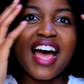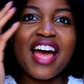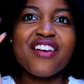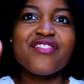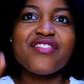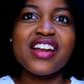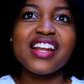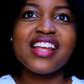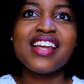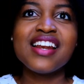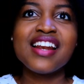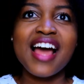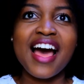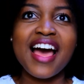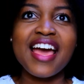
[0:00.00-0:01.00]
I really
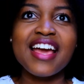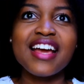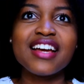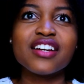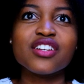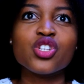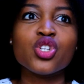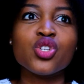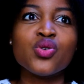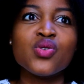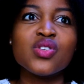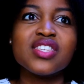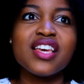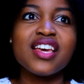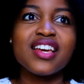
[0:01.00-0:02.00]
like
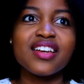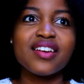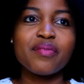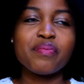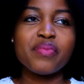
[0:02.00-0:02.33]
choosing